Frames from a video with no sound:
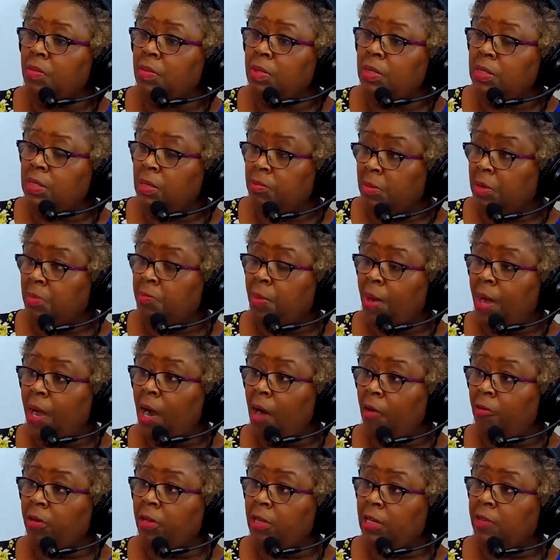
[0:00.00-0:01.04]
some
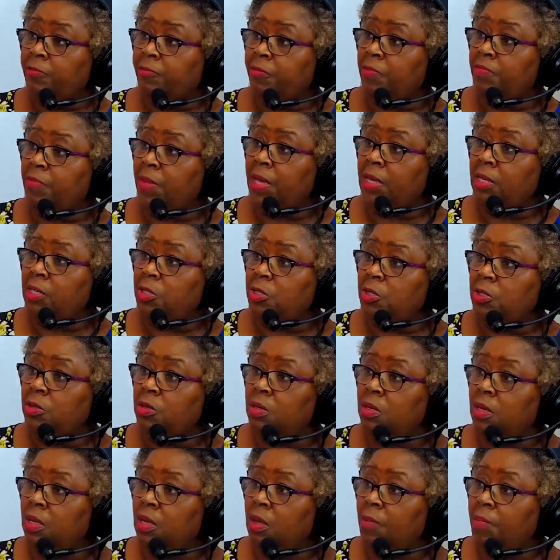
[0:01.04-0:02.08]
empowering
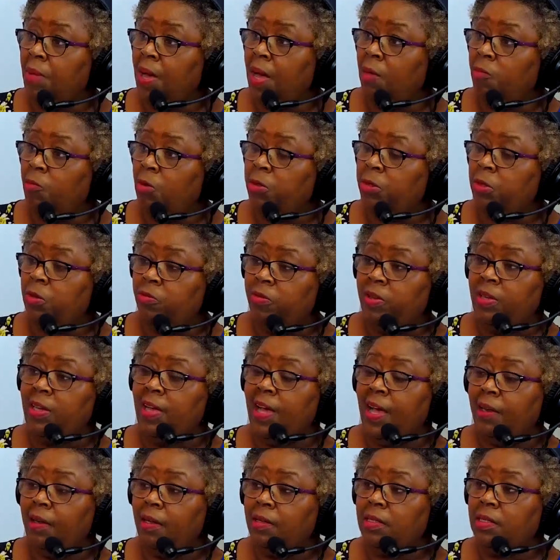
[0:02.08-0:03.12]
information about what the
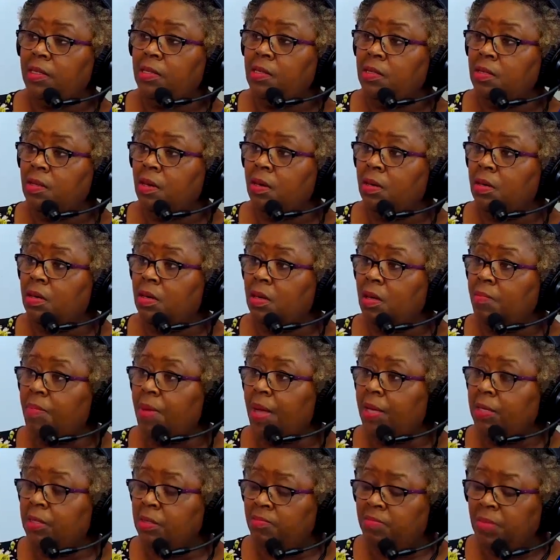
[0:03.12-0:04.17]
realities are
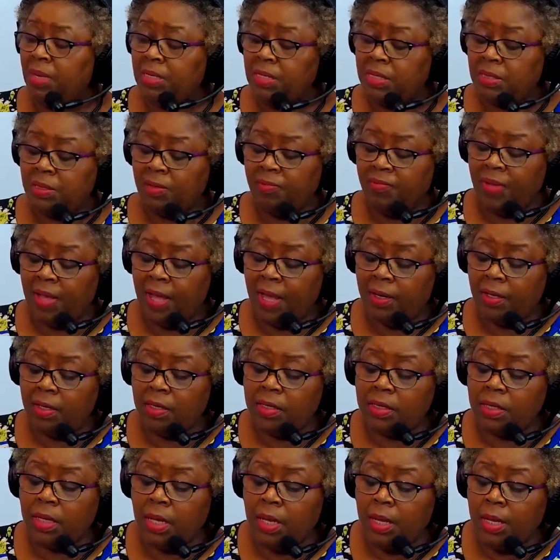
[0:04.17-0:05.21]
about domestic violence.